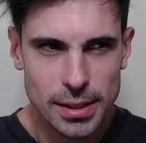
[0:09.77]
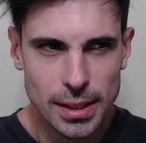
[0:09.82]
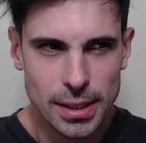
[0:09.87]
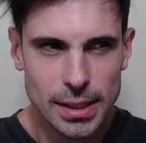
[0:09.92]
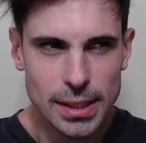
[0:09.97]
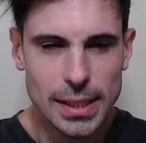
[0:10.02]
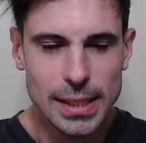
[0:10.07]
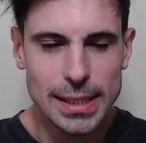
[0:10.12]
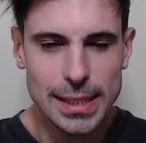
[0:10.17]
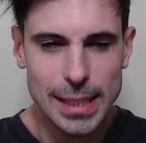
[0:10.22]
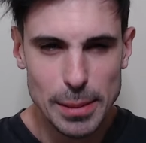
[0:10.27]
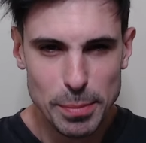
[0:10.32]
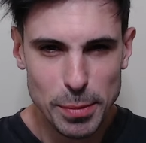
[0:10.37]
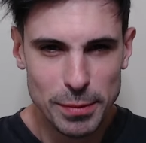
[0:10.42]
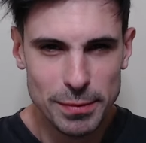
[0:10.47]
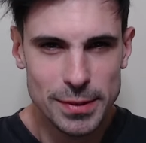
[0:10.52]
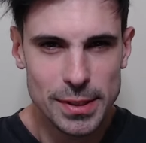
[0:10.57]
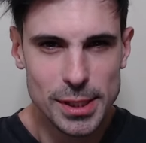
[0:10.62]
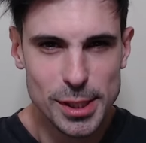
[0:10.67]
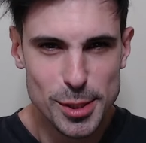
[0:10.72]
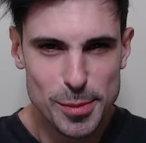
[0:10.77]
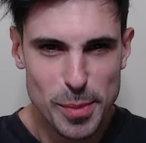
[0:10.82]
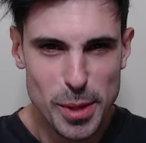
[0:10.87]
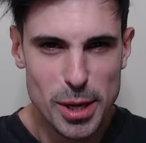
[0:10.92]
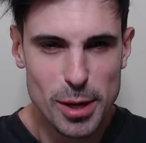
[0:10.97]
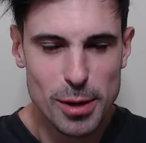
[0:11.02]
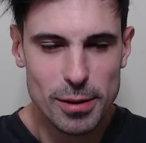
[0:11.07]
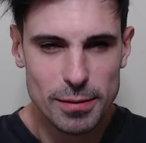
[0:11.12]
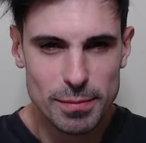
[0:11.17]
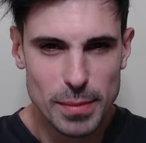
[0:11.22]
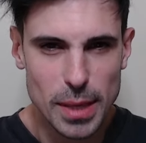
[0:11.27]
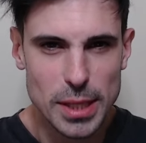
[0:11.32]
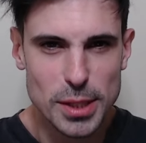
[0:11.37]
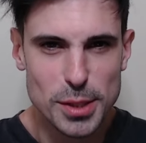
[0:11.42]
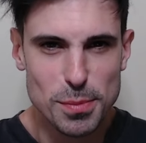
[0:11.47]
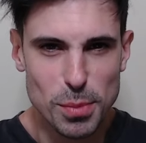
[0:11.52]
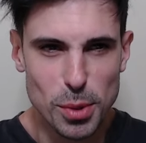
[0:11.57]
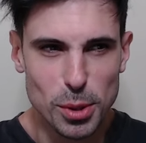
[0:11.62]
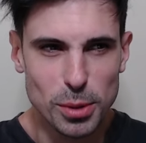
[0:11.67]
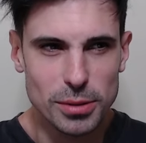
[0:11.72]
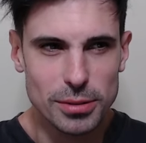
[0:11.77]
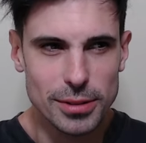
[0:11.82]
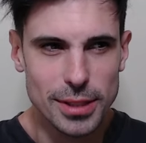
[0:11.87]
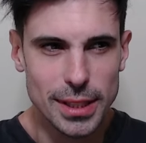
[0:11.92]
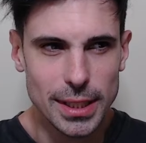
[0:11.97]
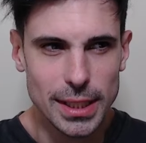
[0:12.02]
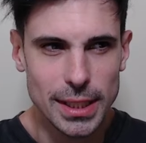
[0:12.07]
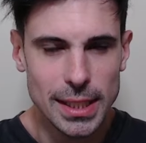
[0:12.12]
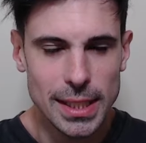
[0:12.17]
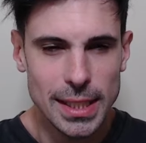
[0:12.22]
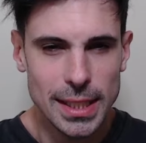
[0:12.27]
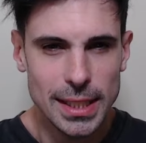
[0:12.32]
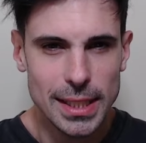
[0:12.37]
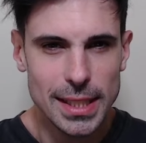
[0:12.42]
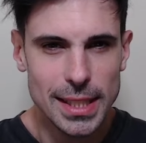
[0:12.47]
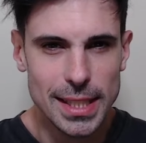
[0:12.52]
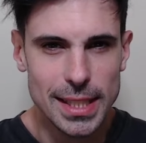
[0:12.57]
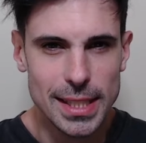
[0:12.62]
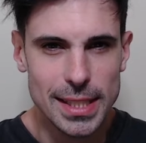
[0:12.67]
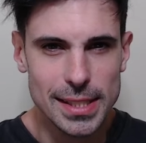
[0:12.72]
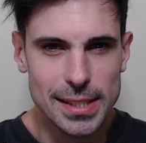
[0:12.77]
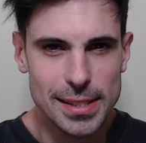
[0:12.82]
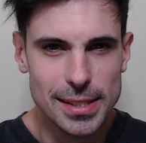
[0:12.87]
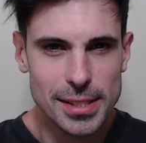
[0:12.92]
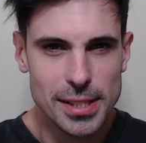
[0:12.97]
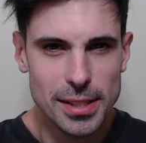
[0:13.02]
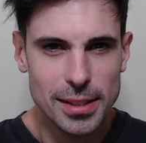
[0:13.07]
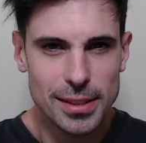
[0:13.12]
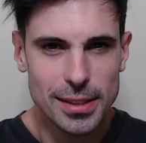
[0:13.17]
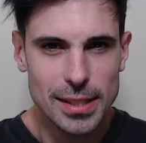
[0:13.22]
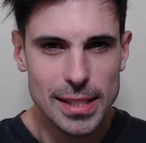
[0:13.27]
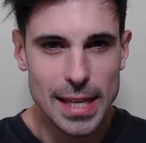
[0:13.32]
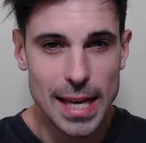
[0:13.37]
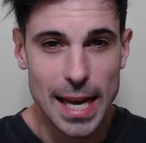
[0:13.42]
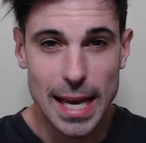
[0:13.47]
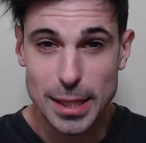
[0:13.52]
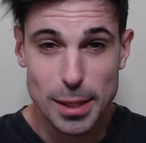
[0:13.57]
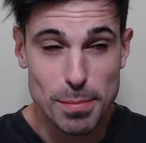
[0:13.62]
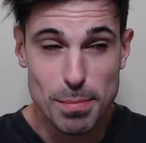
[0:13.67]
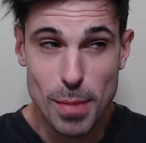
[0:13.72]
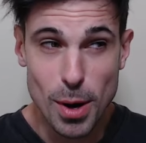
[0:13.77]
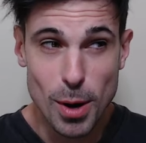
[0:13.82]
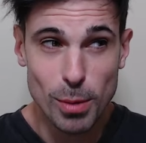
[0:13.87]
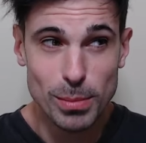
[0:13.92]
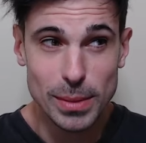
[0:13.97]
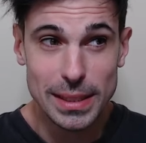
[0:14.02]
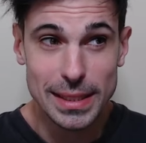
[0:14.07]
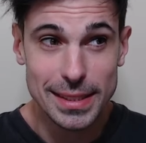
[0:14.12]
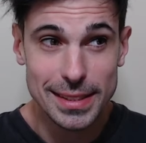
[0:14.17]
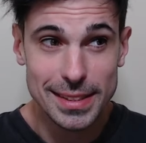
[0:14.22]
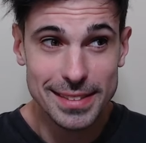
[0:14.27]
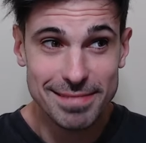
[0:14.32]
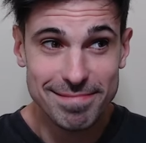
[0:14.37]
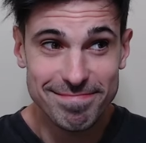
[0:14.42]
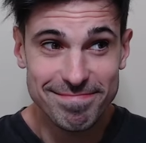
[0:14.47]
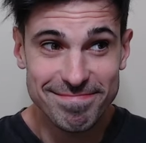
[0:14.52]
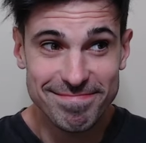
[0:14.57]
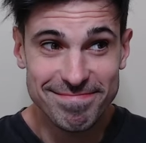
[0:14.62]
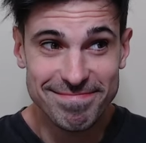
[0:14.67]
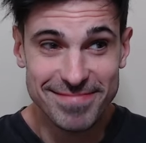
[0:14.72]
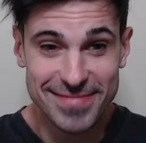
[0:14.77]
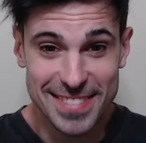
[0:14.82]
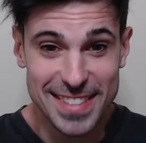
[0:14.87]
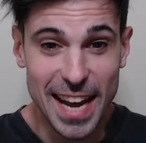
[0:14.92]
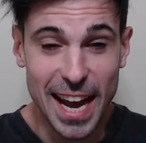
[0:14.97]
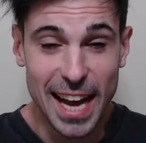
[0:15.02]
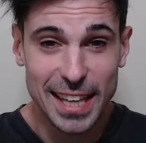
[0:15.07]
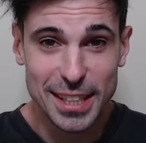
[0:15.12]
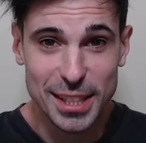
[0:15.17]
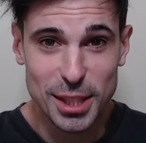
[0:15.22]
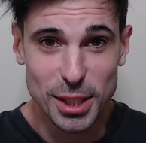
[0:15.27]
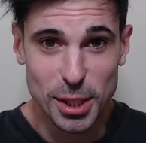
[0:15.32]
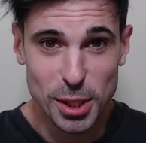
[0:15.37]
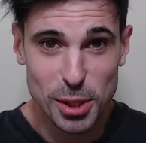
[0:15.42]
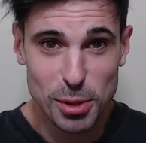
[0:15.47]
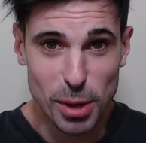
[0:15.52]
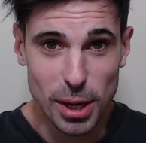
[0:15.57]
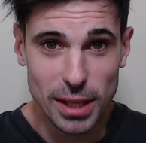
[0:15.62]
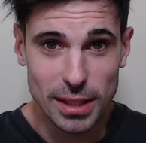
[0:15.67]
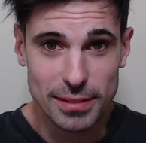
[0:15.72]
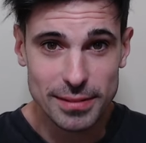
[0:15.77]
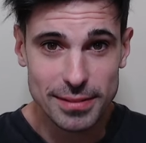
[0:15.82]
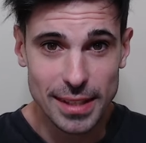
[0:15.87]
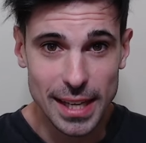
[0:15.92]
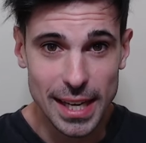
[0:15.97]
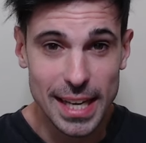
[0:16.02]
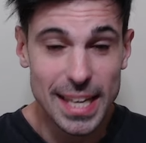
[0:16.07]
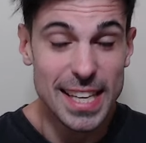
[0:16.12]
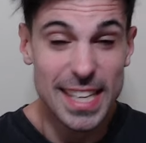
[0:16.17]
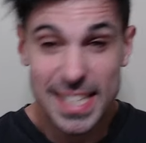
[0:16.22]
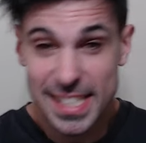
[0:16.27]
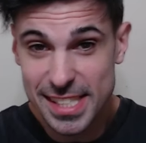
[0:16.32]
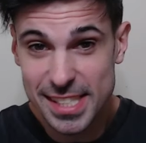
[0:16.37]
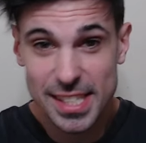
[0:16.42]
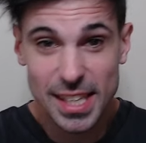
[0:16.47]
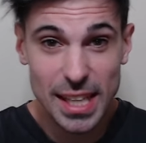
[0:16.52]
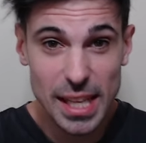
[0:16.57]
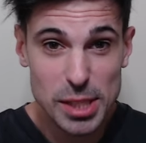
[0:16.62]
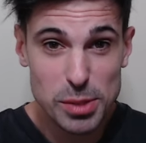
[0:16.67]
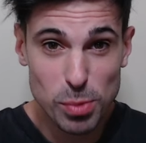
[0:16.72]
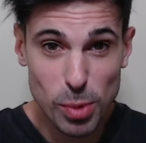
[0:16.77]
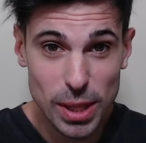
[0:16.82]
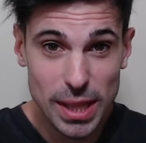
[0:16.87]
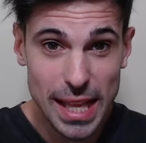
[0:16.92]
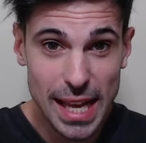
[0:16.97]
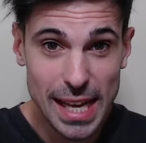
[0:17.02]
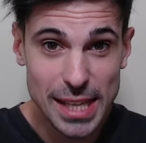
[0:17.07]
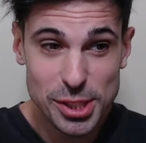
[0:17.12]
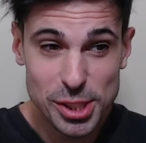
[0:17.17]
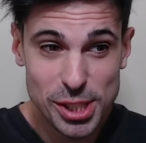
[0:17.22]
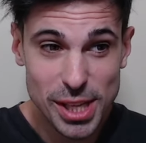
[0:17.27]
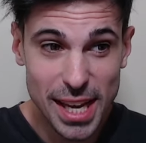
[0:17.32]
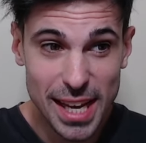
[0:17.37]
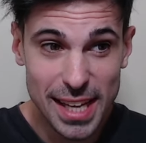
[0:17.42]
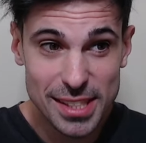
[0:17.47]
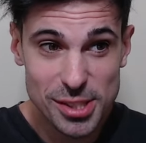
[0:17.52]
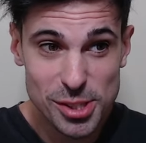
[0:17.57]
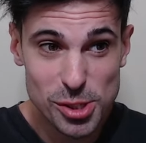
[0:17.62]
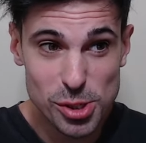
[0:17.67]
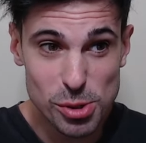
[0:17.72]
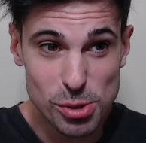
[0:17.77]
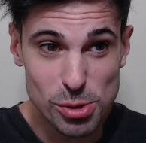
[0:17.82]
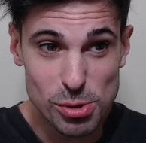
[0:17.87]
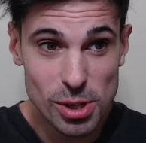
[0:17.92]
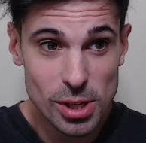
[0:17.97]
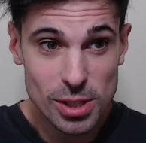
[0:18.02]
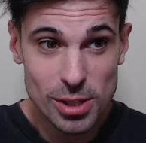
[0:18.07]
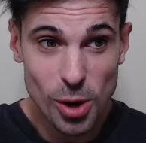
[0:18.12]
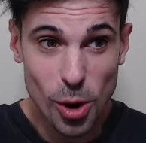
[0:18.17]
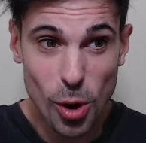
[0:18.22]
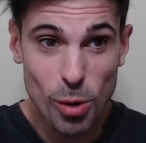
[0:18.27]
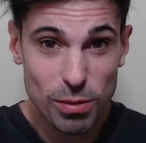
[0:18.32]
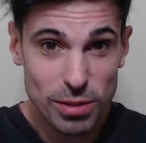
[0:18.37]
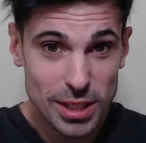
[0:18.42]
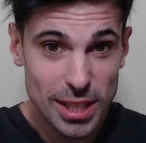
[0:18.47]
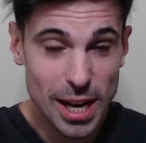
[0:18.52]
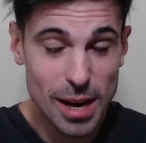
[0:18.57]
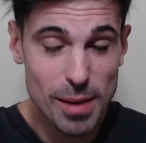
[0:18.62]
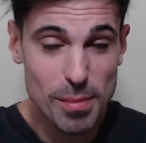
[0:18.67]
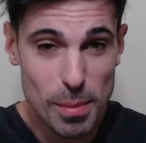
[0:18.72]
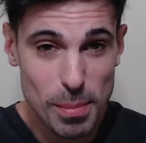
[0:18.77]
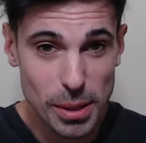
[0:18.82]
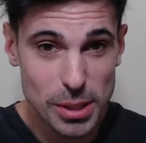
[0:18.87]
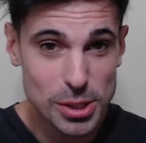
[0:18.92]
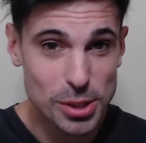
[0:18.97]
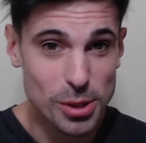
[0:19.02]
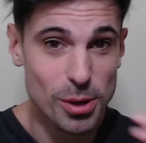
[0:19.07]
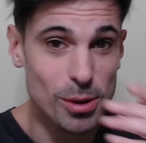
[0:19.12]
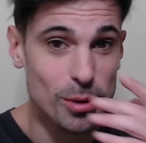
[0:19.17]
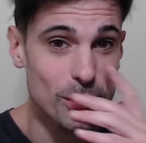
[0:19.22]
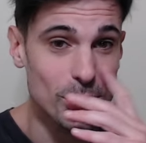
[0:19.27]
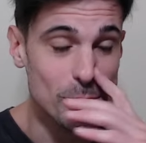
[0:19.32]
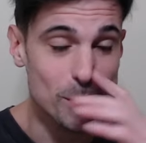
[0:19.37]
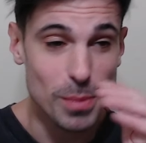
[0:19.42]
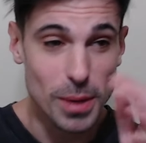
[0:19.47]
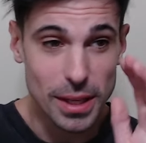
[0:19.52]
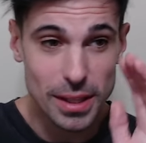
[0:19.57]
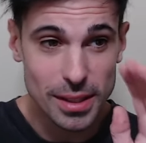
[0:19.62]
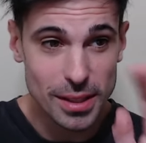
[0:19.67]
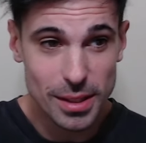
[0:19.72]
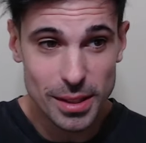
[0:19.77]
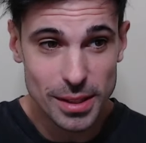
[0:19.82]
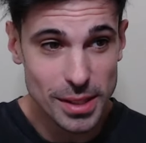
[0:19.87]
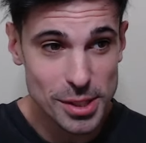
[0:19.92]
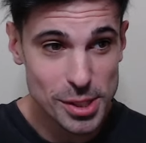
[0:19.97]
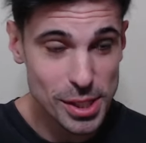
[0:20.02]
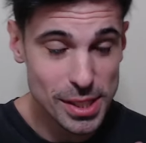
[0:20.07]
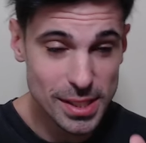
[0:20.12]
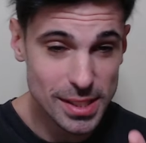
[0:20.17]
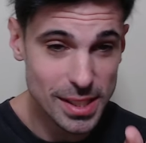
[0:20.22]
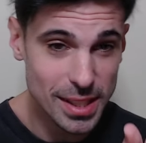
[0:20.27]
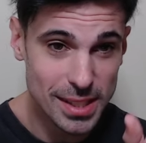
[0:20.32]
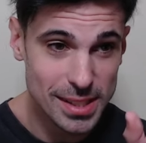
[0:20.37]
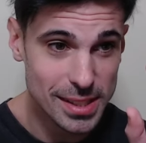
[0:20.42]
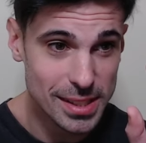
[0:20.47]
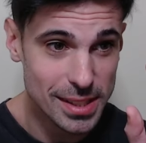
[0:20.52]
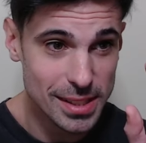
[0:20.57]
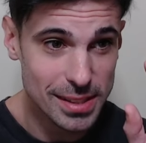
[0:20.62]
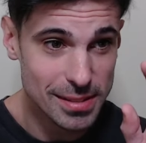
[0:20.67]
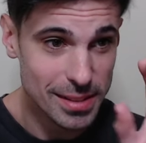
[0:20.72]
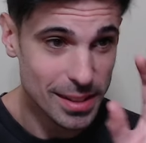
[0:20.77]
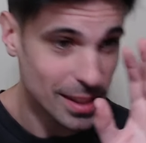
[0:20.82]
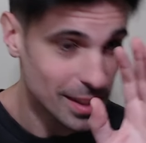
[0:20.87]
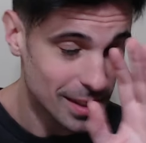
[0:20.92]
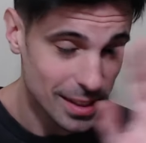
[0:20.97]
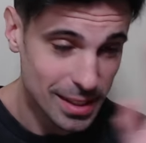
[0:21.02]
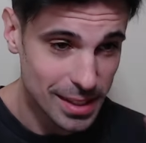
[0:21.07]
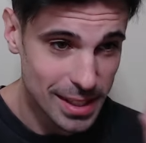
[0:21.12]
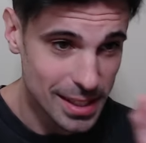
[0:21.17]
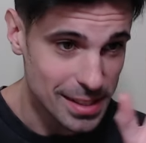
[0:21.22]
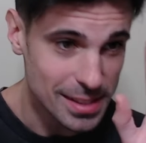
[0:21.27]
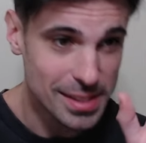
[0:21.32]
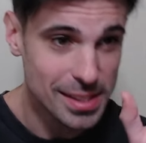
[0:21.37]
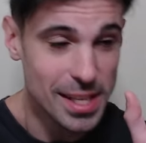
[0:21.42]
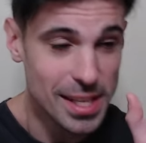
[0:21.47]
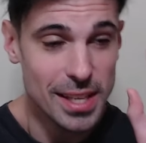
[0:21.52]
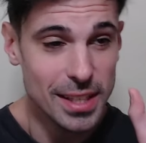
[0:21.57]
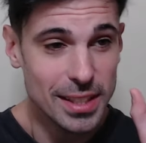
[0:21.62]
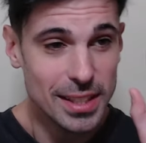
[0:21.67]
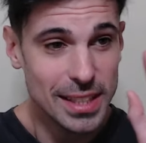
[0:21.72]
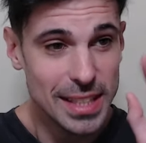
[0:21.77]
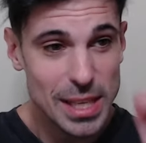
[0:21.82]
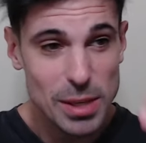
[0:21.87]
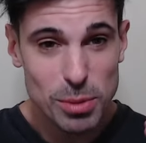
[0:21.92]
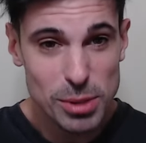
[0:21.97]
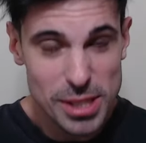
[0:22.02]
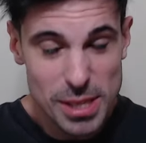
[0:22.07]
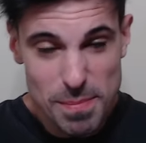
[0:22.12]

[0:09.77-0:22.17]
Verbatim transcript: the tip of the spear of men's bouldering, is at the moment not going to qualify. He still has one last chance to overcome a bunch of hurdles, but the gist of this is he was the